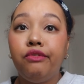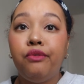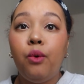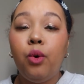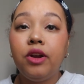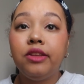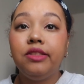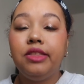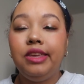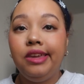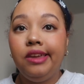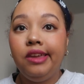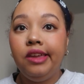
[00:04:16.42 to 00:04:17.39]
for
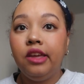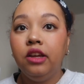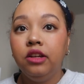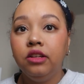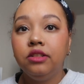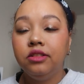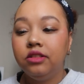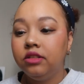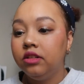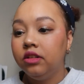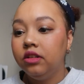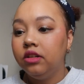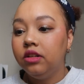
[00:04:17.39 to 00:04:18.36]
the
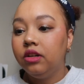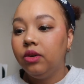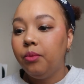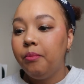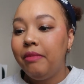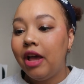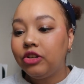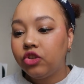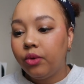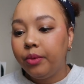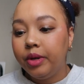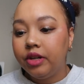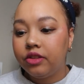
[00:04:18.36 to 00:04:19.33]

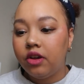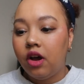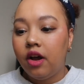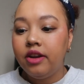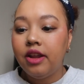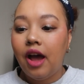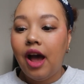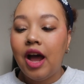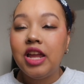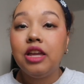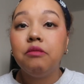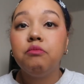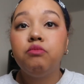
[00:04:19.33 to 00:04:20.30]
magical readathon,
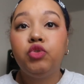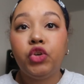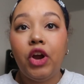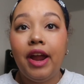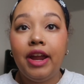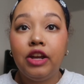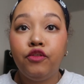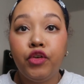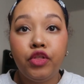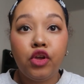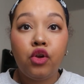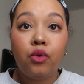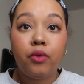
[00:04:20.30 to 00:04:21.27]
I am trying for
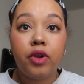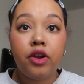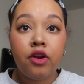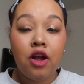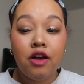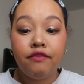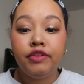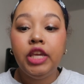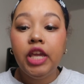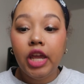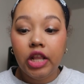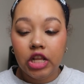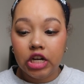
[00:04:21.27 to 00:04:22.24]
The Career of
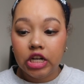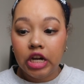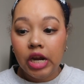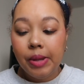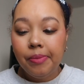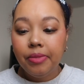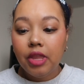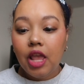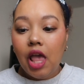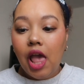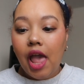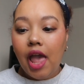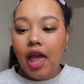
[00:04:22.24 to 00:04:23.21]
Healer,
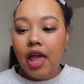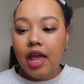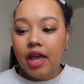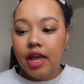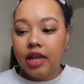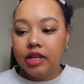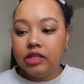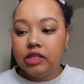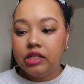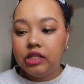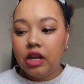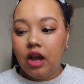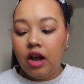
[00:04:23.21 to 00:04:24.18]
and
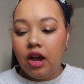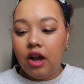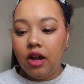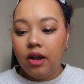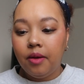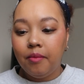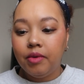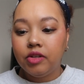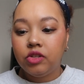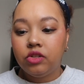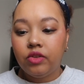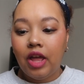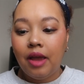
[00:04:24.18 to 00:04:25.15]

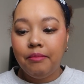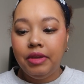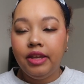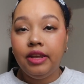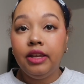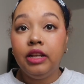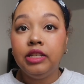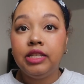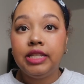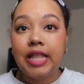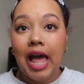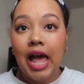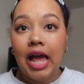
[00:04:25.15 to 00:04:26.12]
so that means
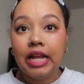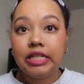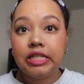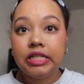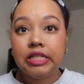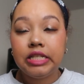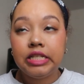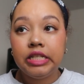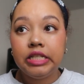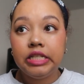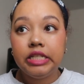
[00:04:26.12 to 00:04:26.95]
that